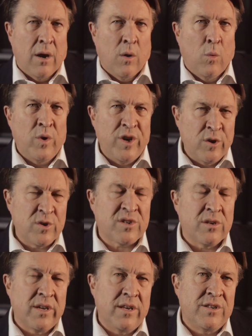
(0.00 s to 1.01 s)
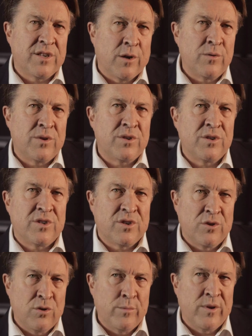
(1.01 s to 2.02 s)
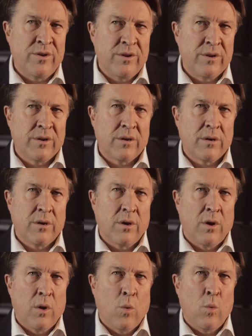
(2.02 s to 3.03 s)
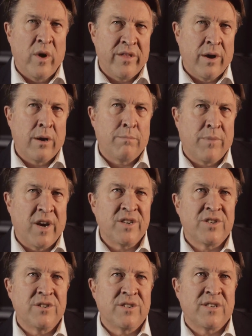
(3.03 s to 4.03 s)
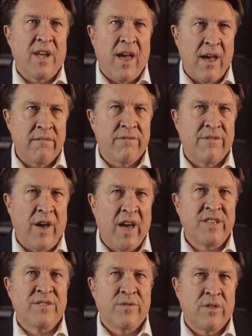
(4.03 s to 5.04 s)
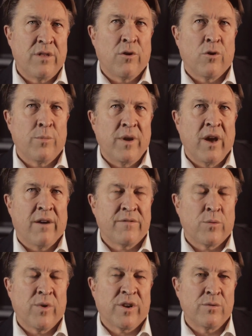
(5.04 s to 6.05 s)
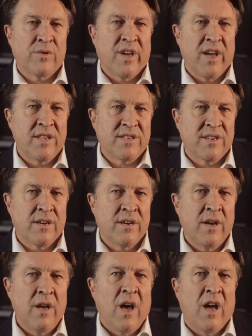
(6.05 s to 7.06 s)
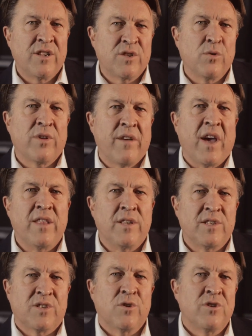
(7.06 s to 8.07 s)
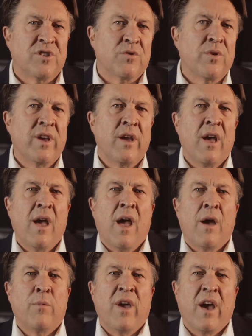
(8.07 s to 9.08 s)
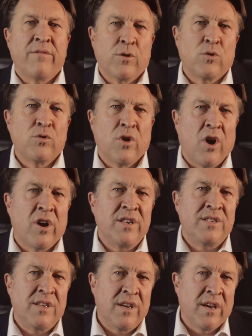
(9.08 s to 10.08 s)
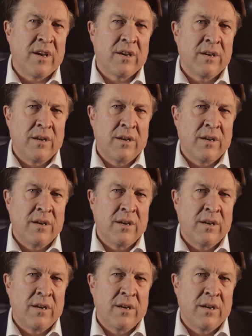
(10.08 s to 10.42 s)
We usually don't determine whether patients have adjuvant therapy after rectal cancer until they've had their surgery and we have a good idea